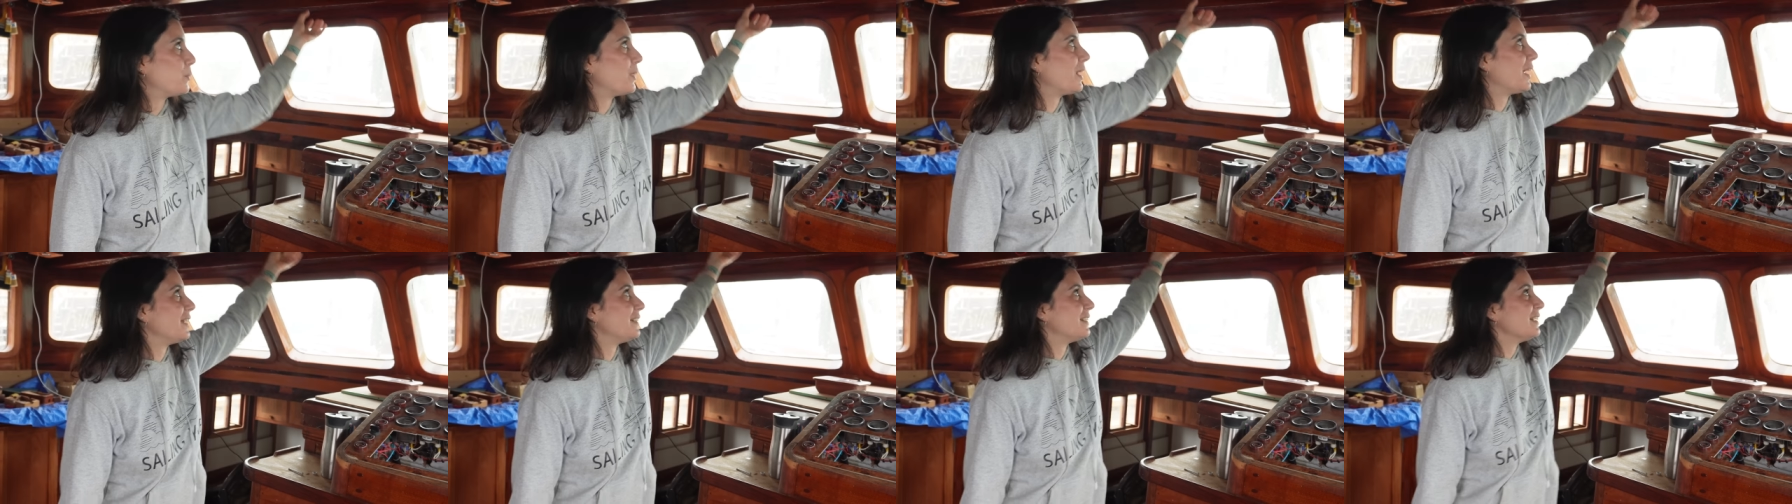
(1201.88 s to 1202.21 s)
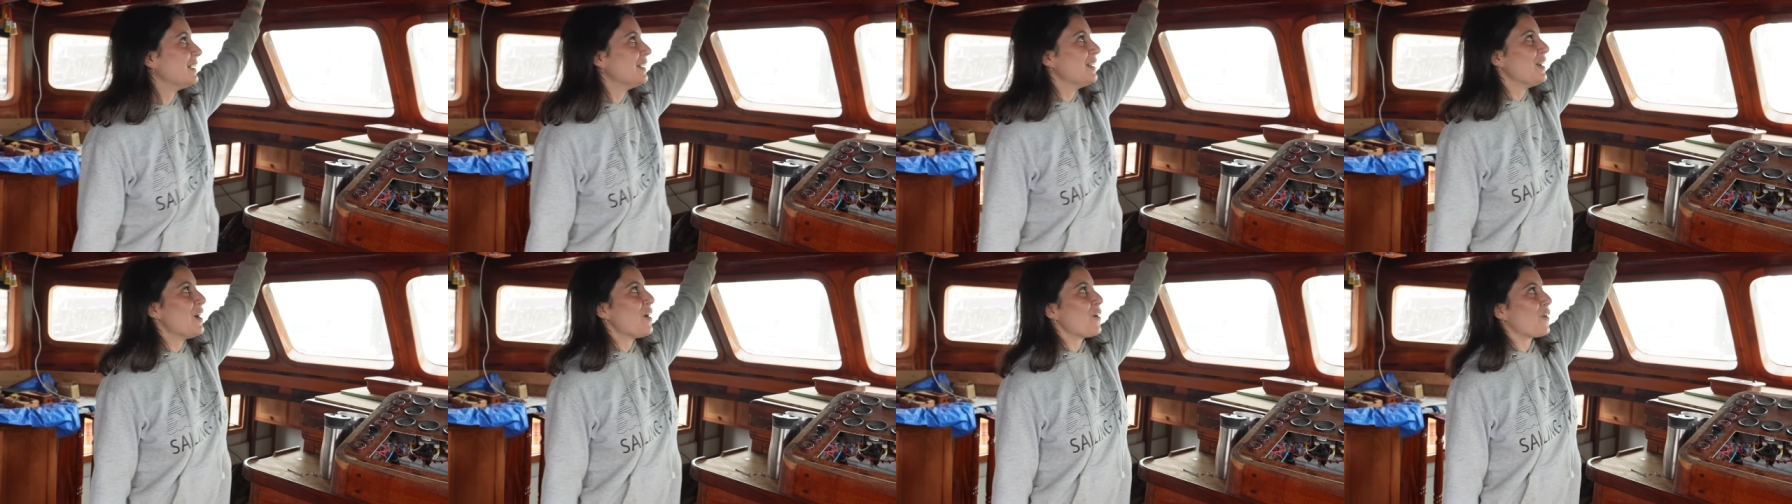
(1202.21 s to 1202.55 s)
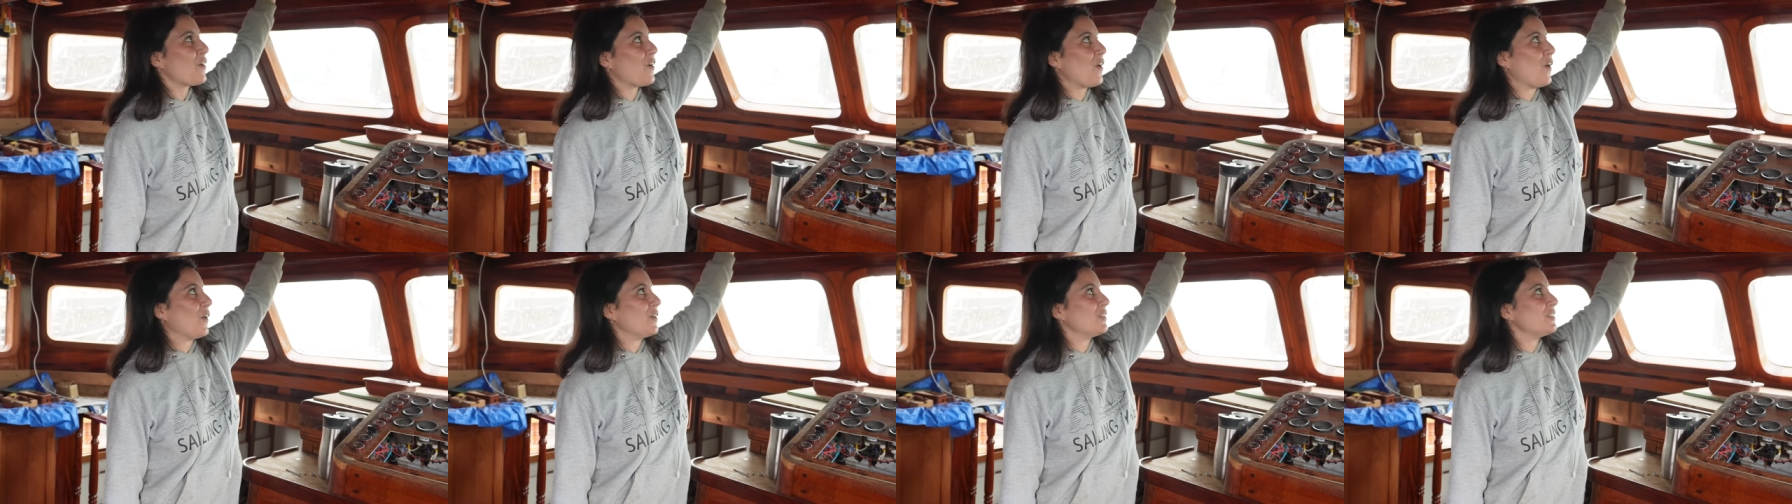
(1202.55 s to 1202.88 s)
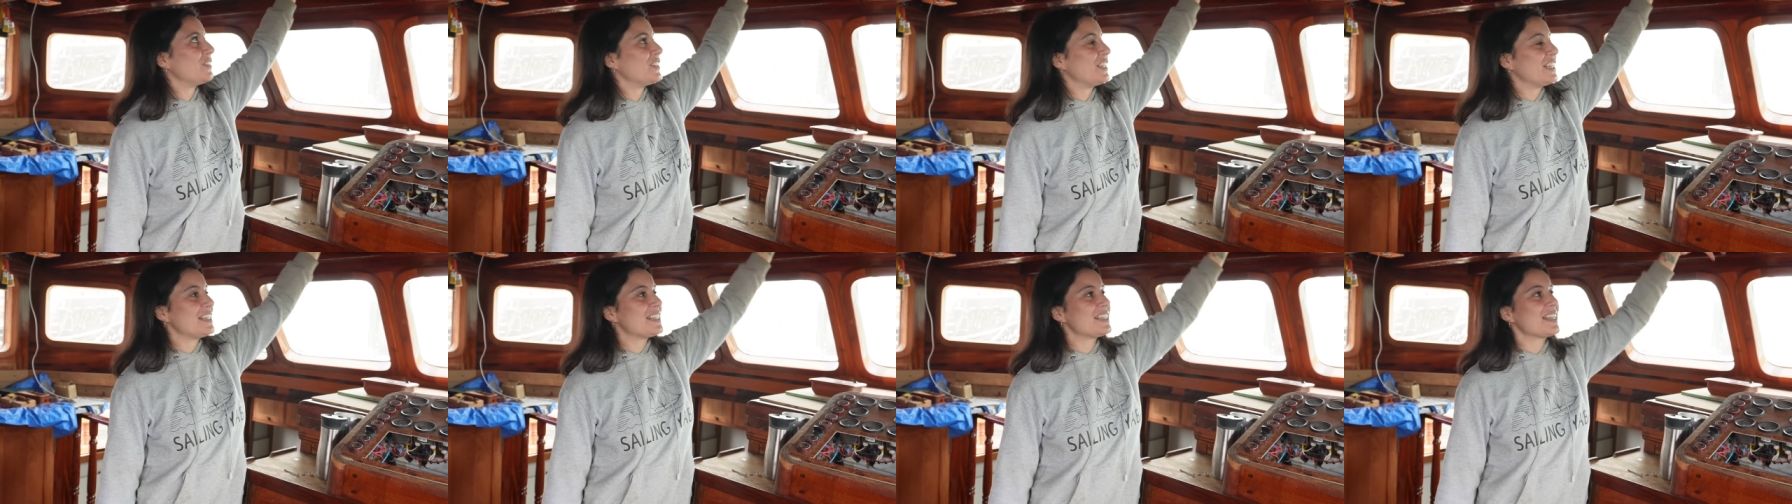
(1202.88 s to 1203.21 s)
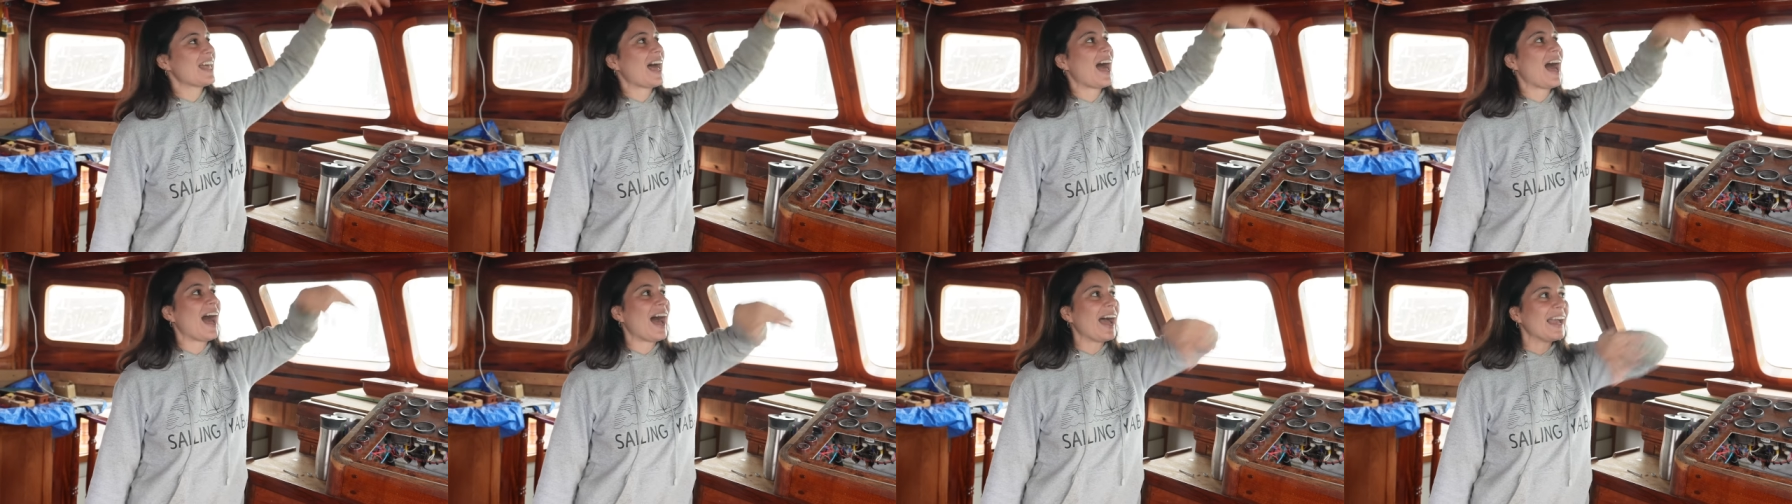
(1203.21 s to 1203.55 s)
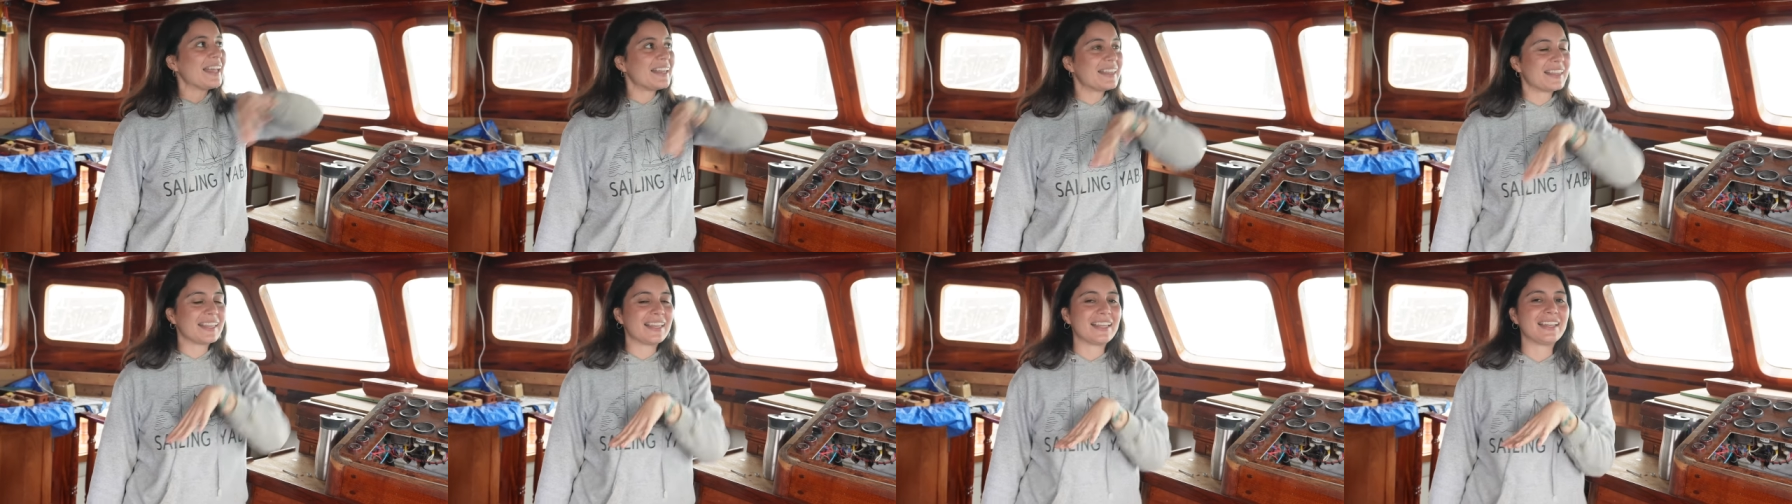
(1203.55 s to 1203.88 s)
red conduits.
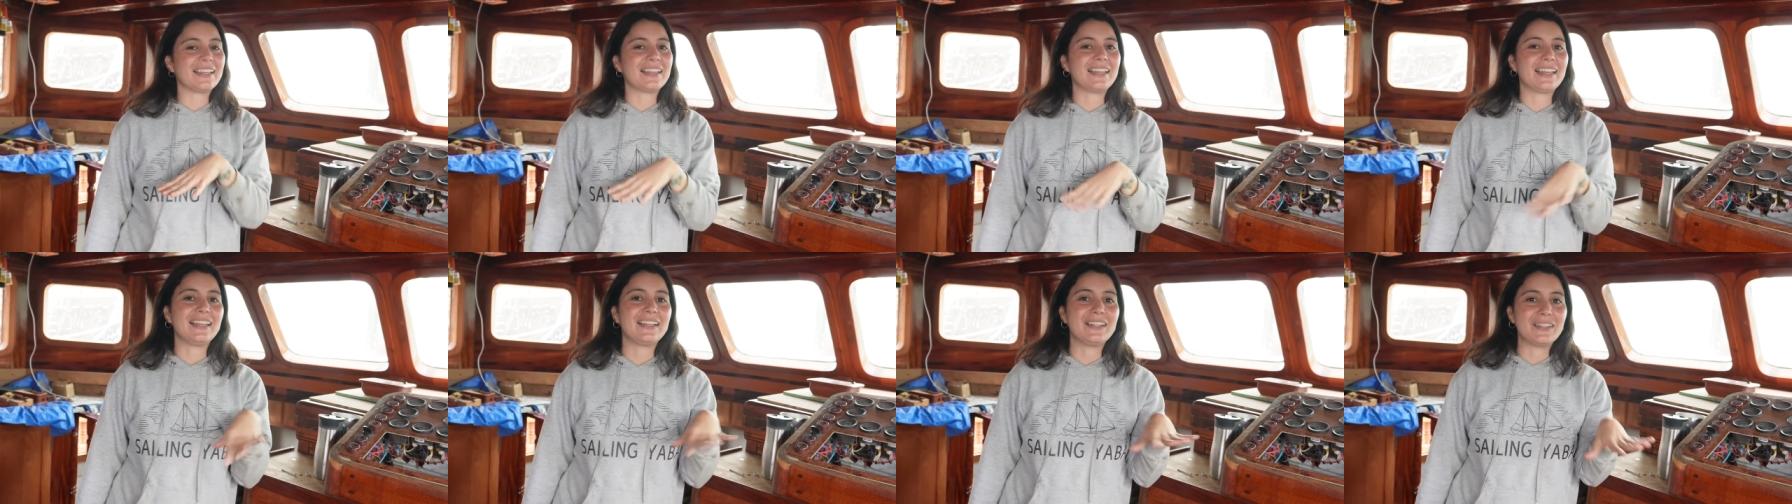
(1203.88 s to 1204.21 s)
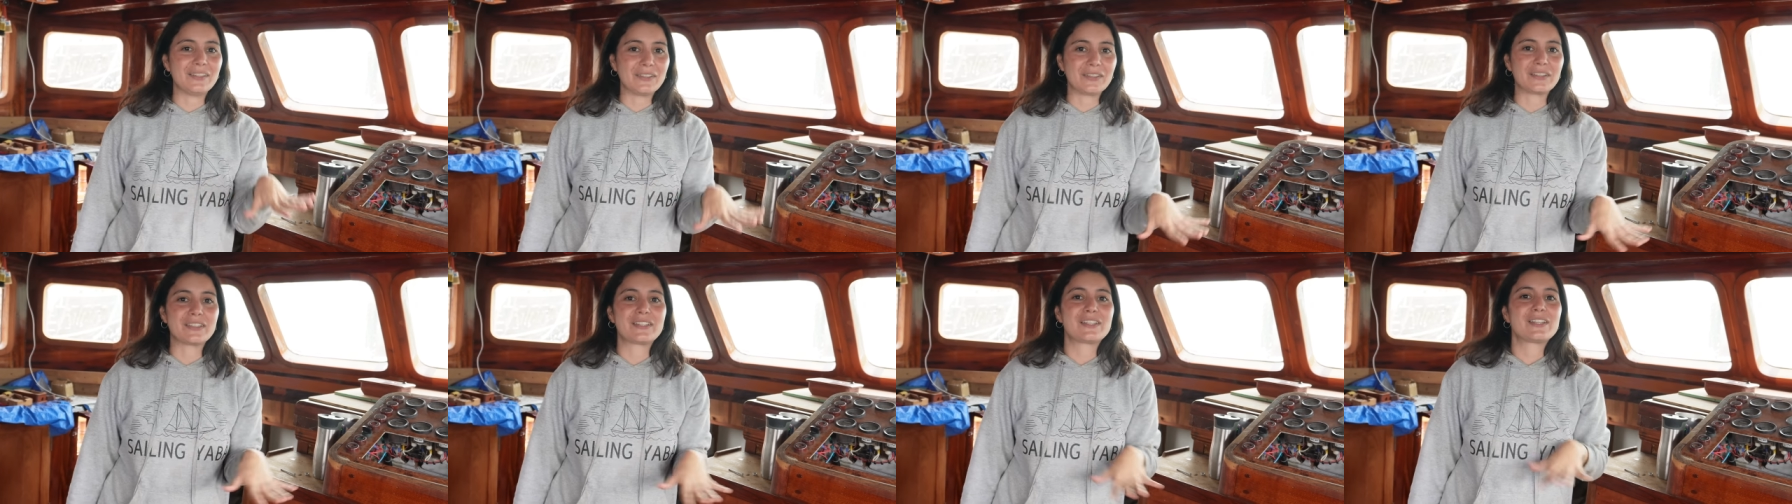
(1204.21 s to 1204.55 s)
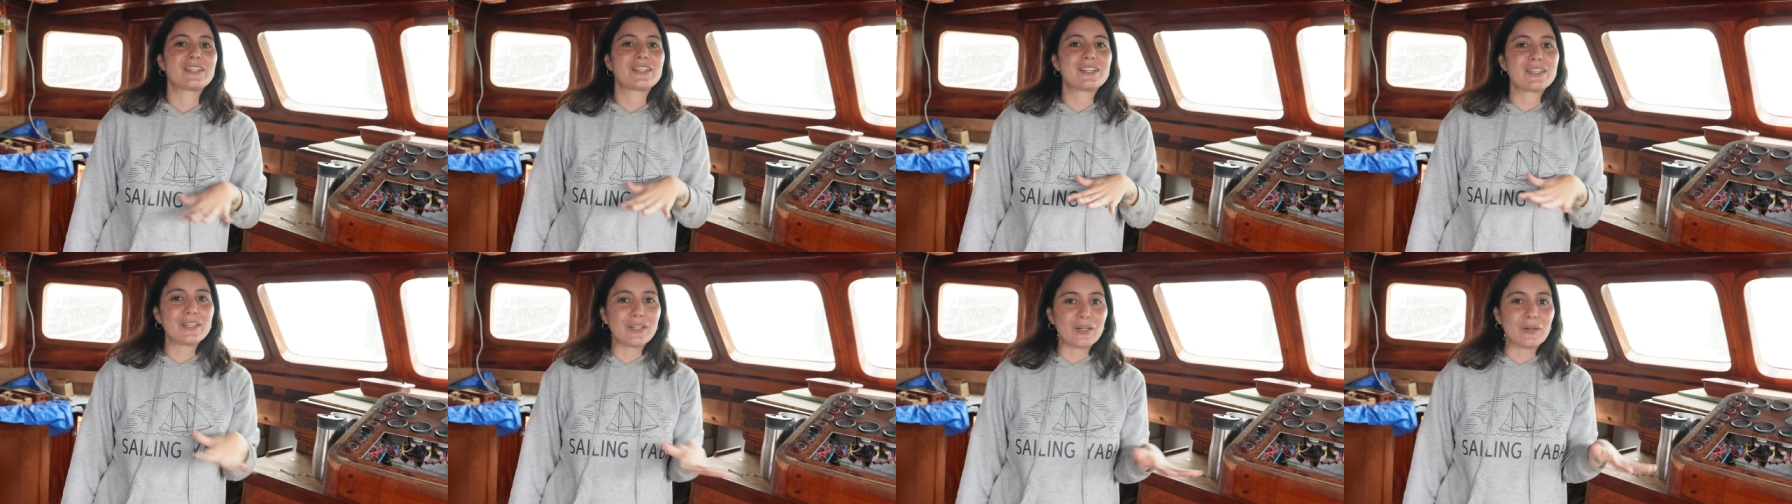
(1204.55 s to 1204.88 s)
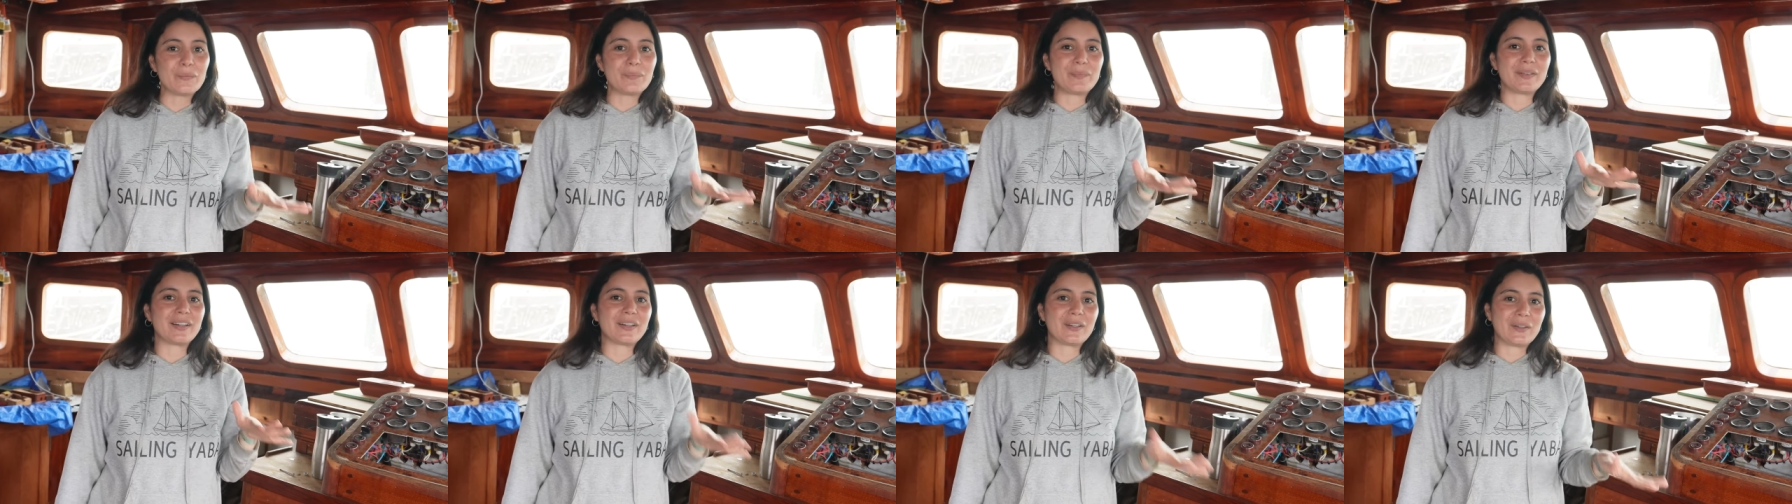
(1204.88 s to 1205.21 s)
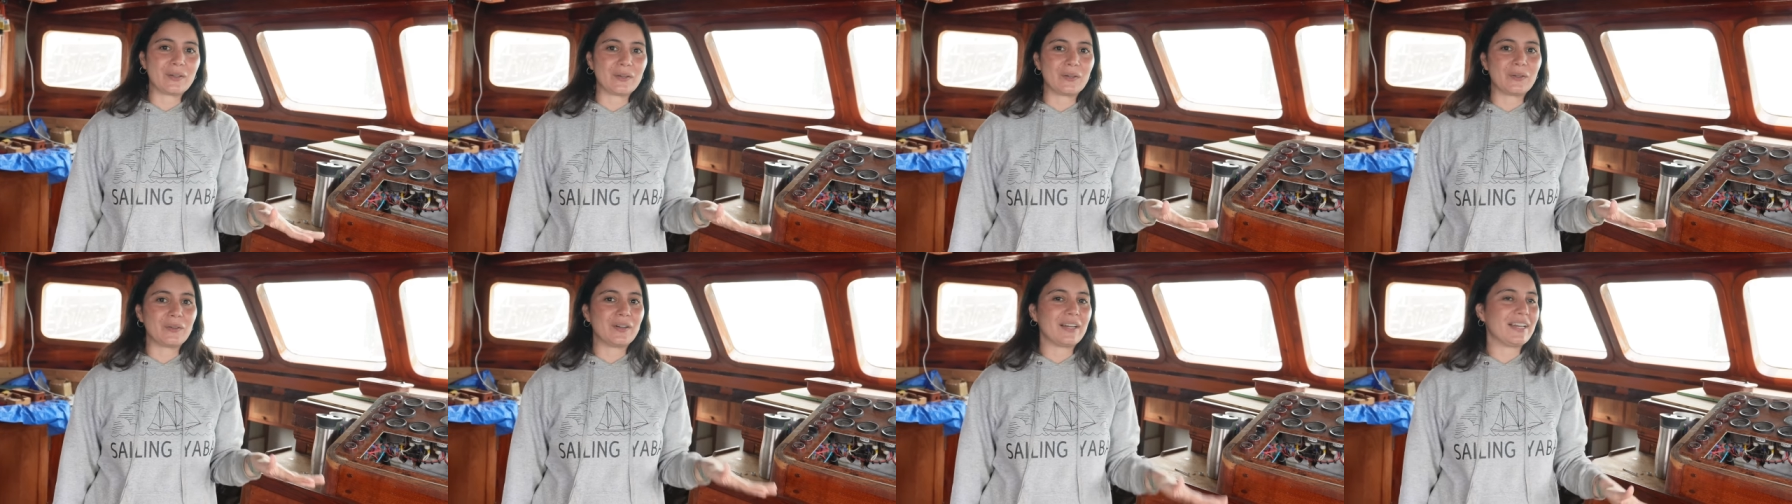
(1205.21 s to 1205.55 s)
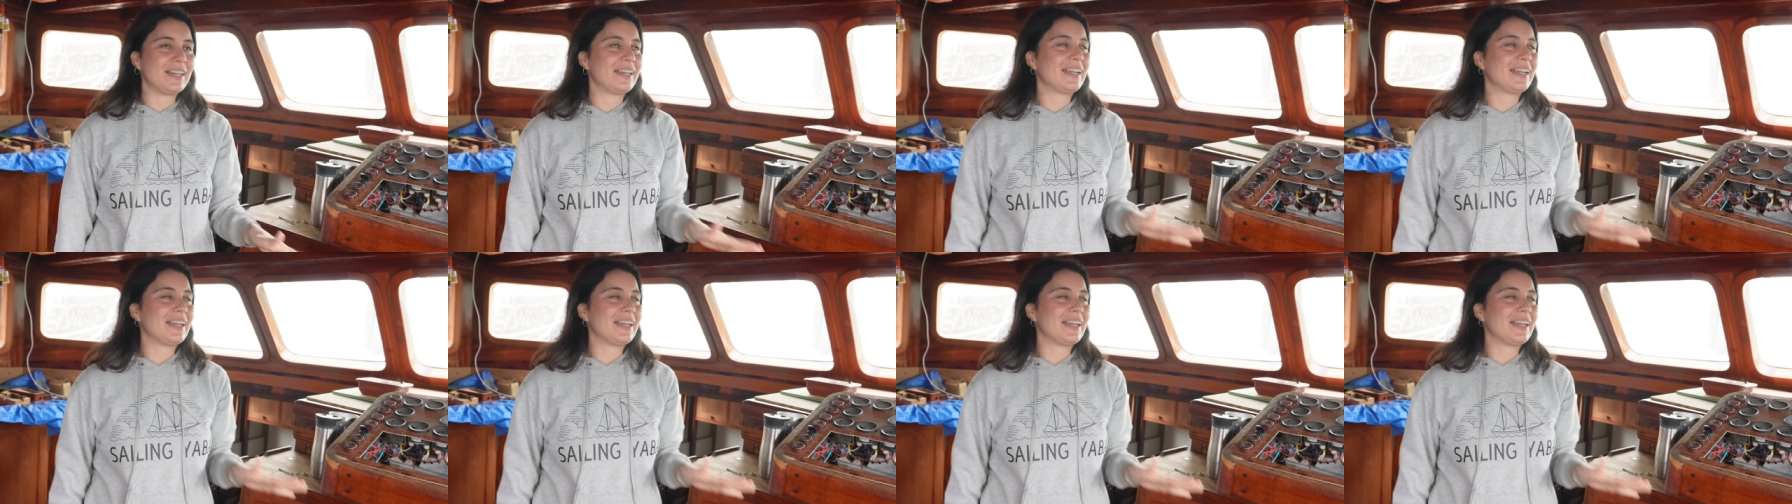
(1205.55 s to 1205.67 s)
I think it looks super cool,